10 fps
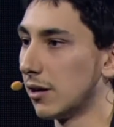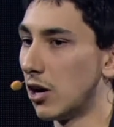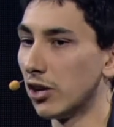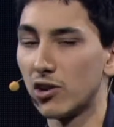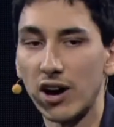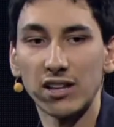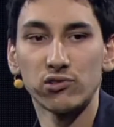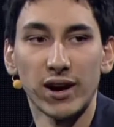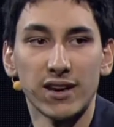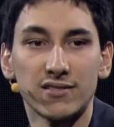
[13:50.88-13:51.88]
On
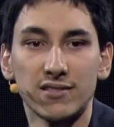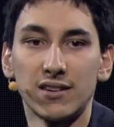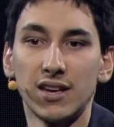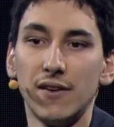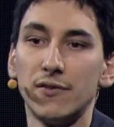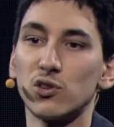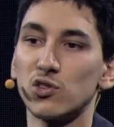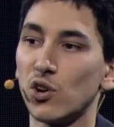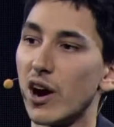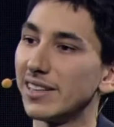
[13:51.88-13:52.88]
contrast, if you
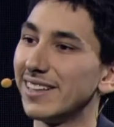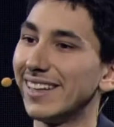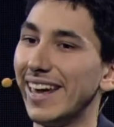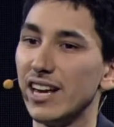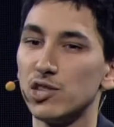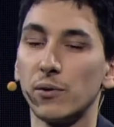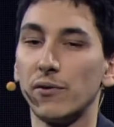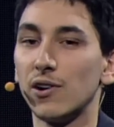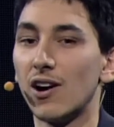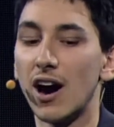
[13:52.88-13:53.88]
start engaging
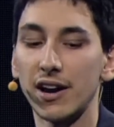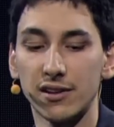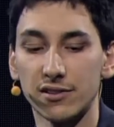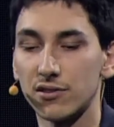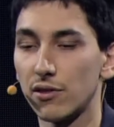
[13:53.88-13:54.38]
with your audience